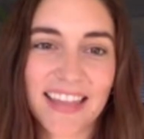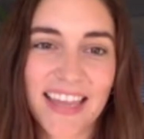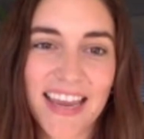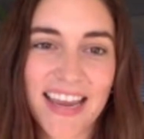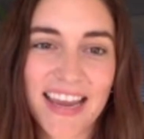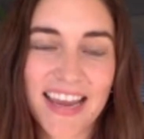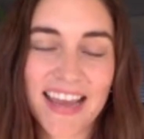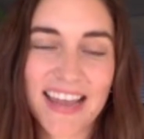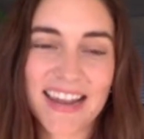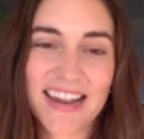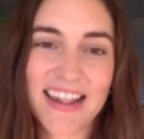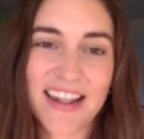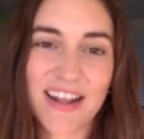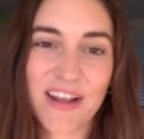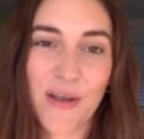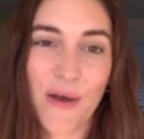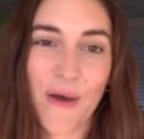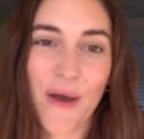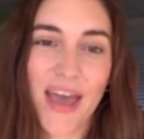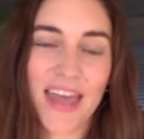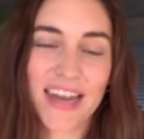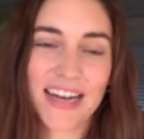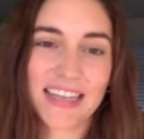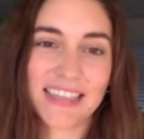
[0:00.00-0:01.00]
link and then go
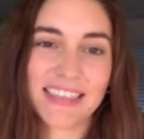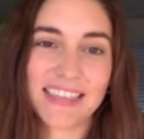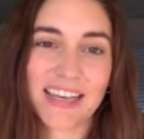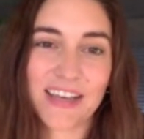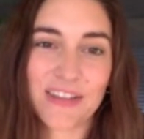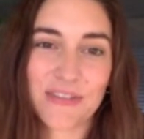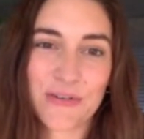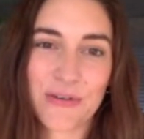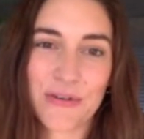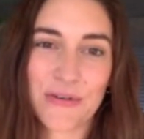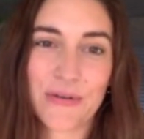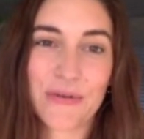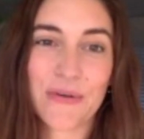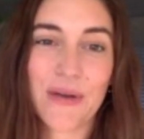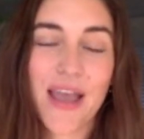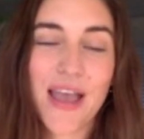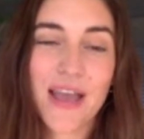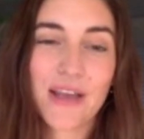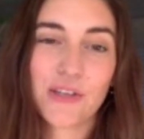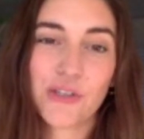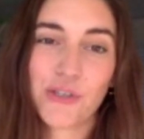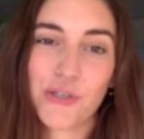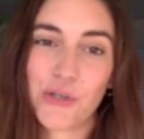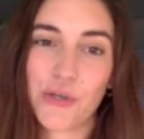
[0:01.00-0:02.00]
ahead and click through
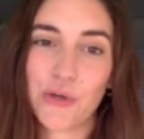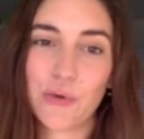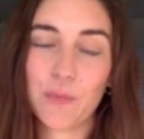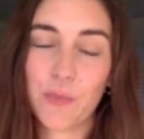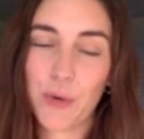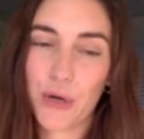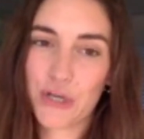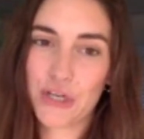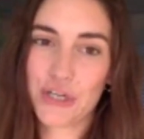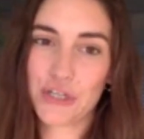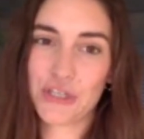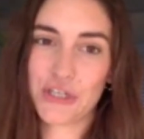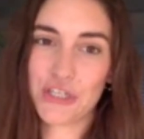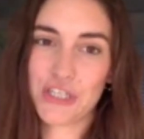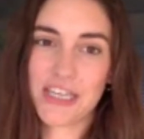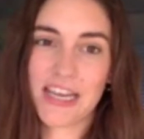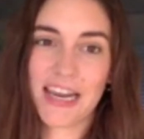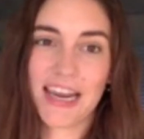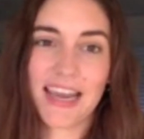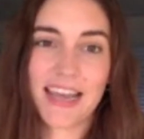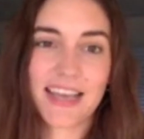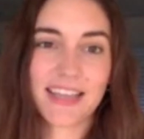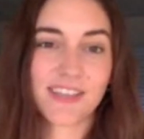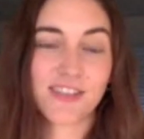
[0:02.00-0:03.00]
to purchase your
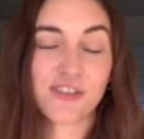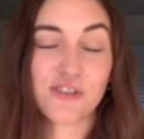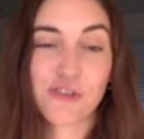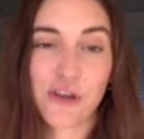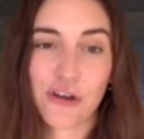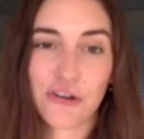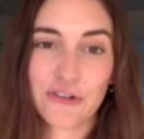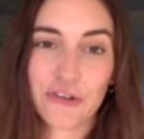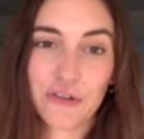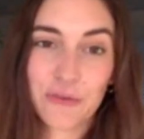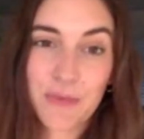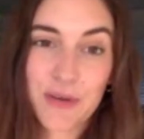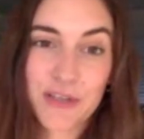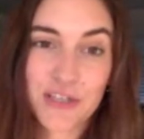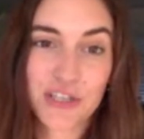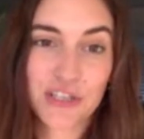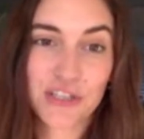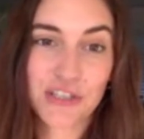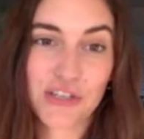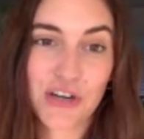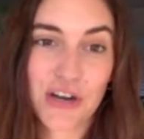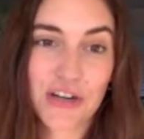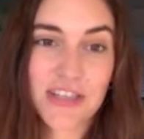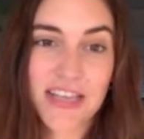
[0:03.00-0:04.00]
tickets. General
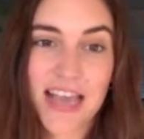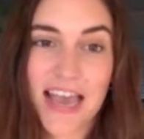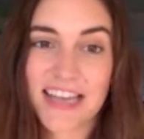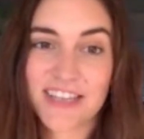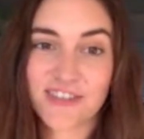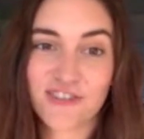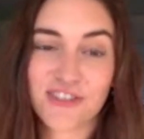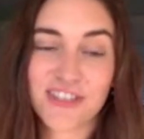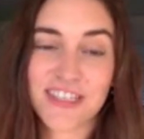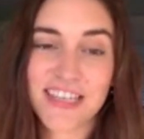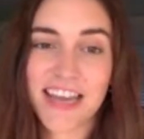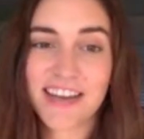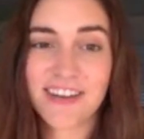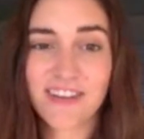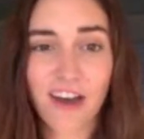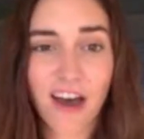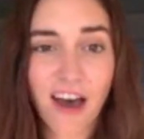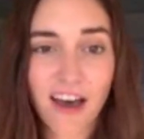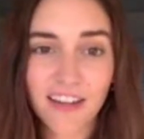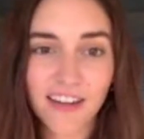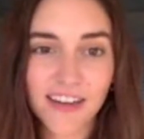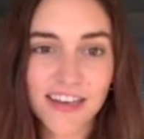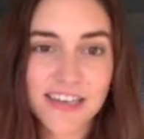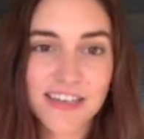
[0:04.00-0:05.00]
admission starts at just
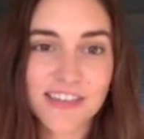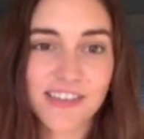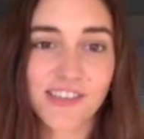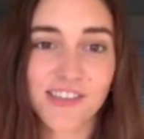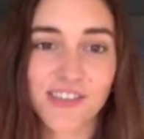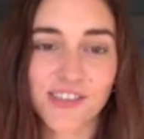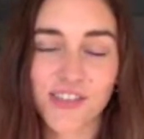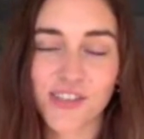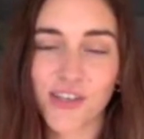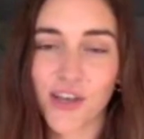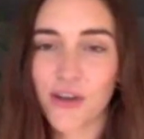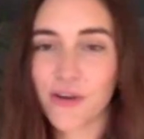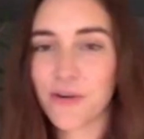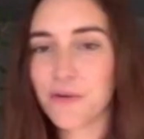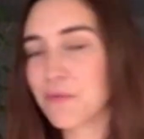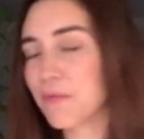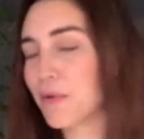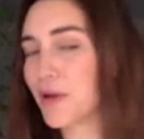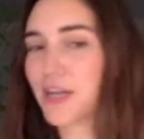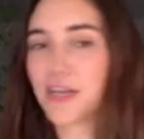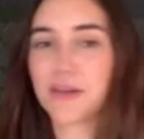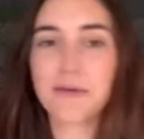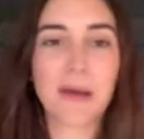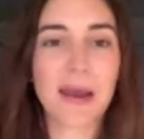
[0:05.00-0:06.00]
$10. So
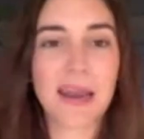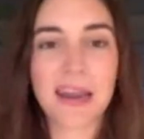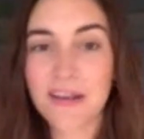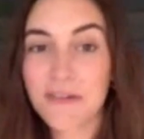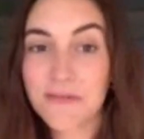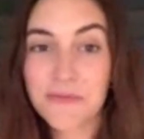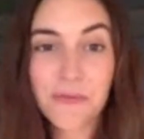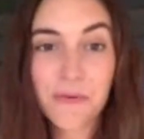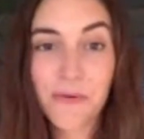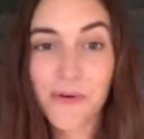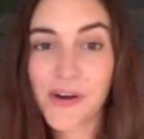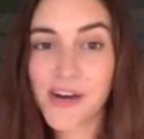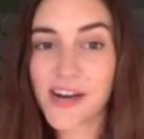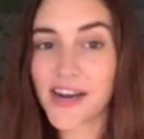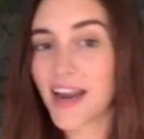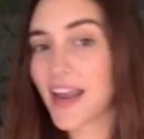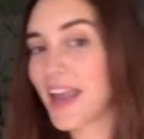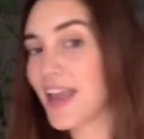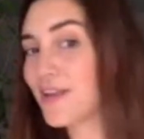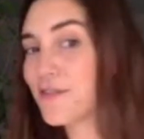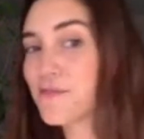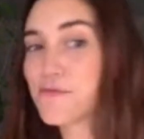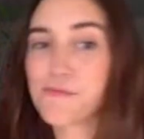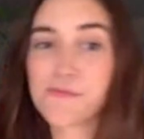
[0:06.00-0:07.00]
what are you waiting for?
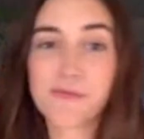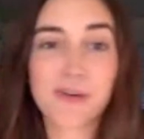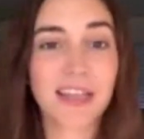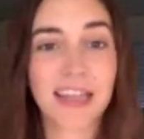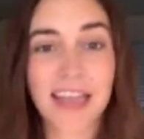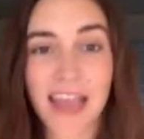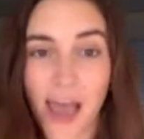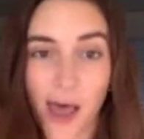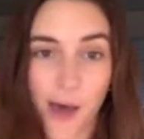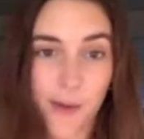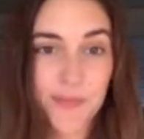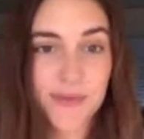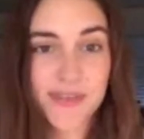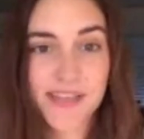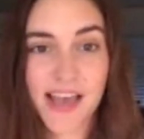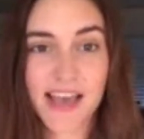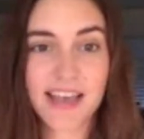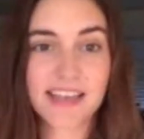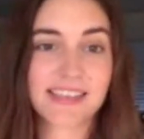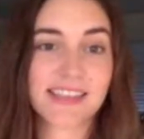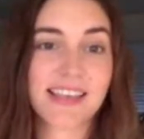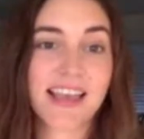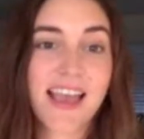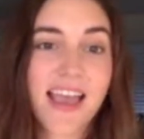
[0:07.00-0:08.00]
It really helps
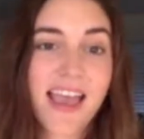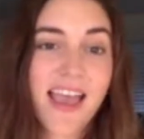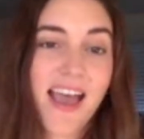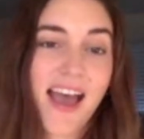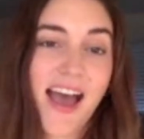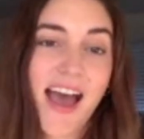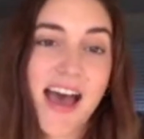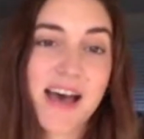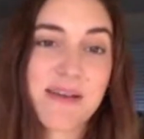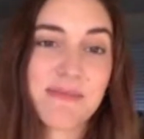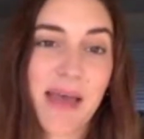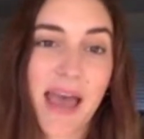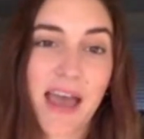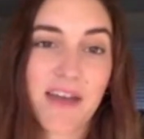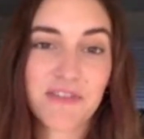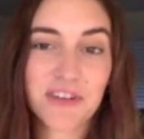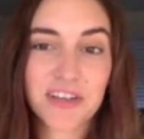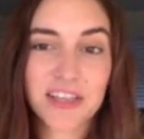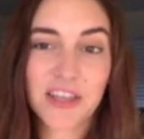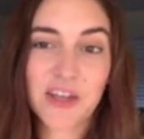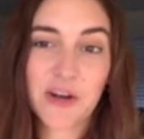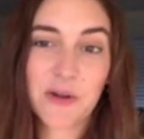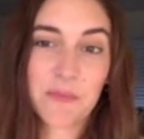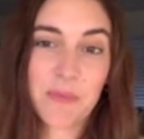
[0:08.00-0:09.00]
us.
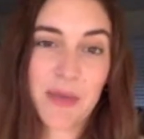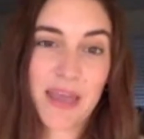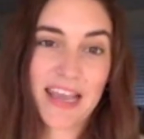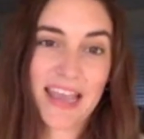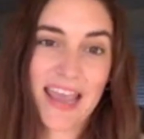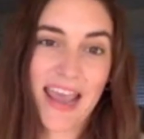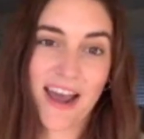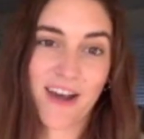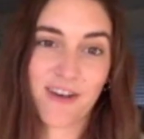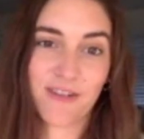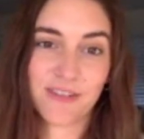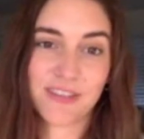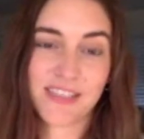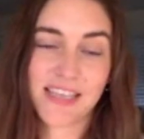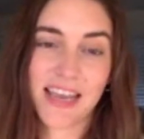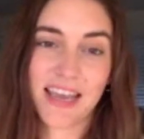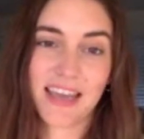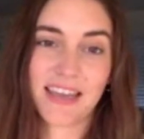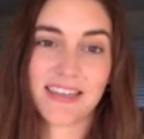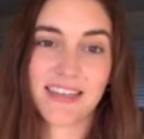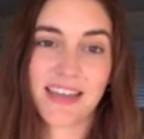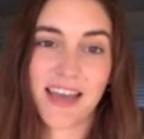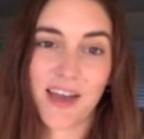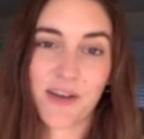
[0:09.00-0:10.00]
Every little bit counts,
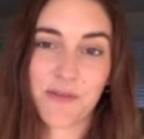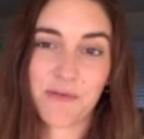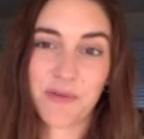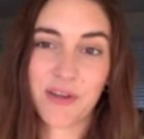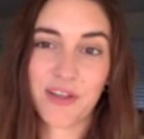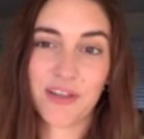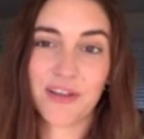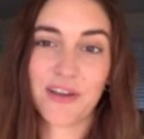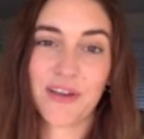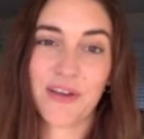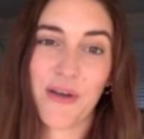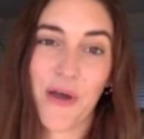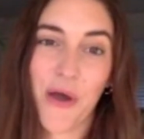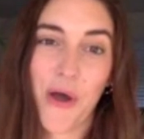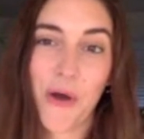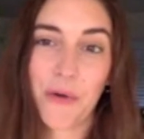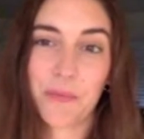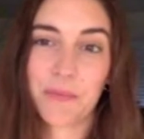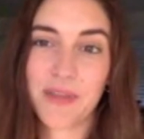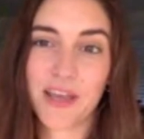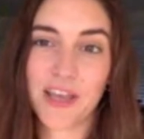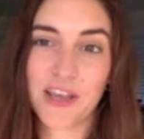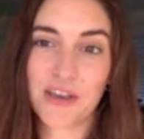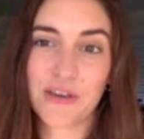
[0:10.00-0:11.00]
and we
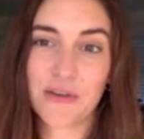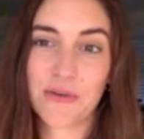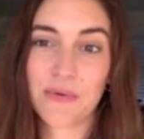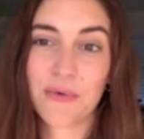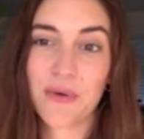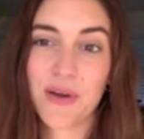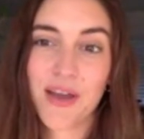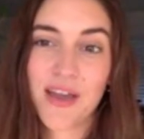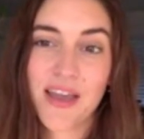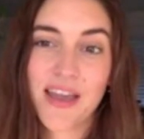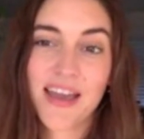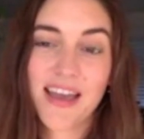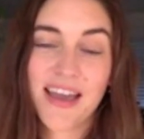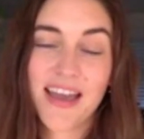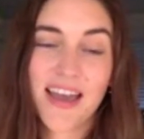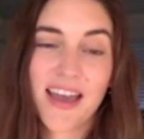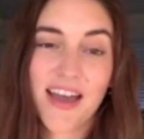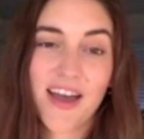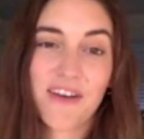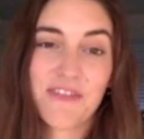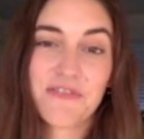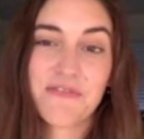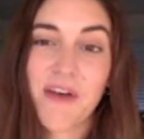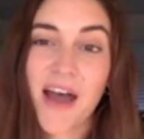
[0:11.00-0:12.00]
hope that you
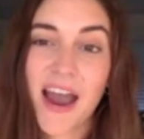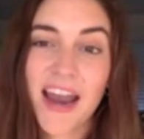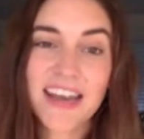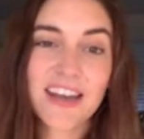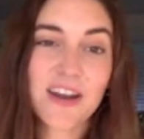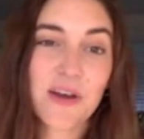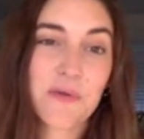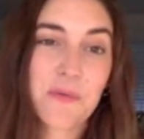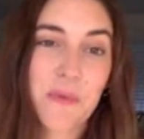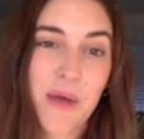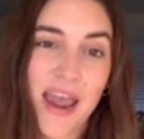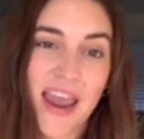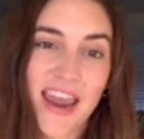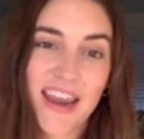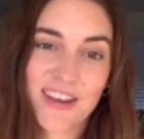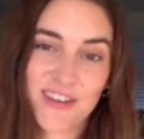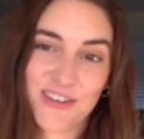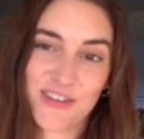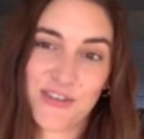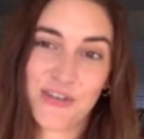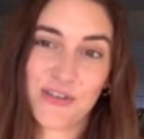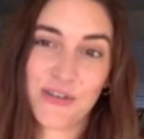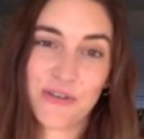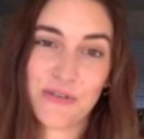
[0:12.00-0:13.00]
find a
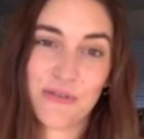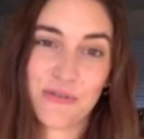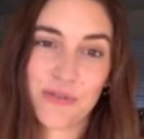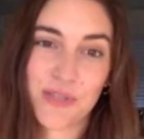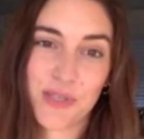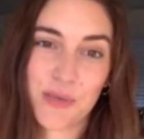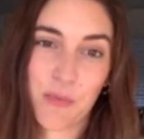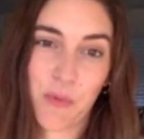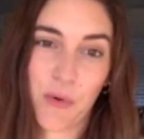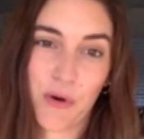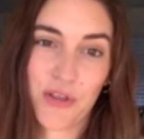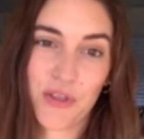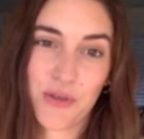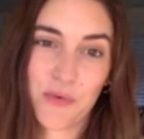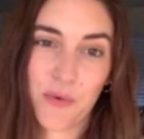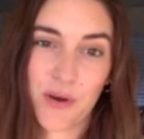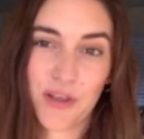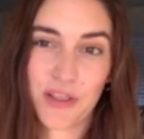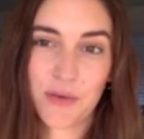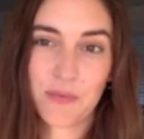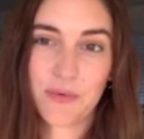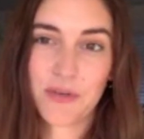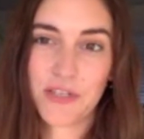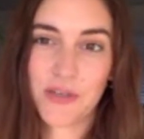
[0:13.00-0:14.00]
way to support the
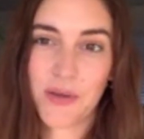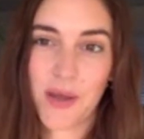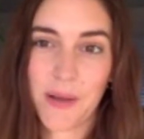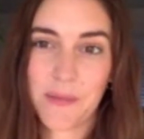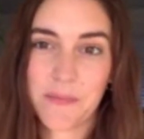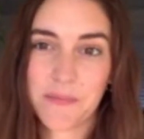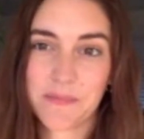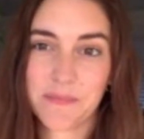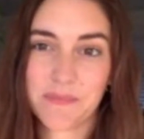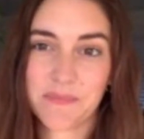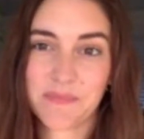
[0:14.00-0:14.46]
work that we're doing.